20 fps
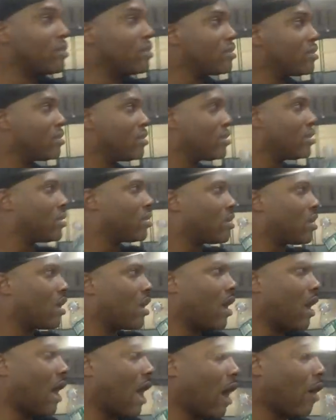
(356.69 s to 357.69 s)
I
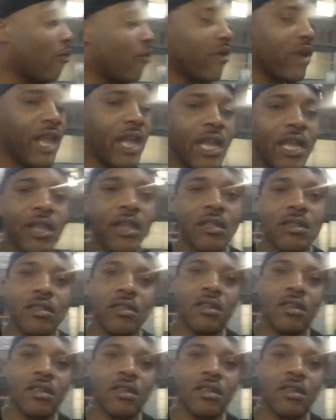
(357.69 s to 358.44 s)
read.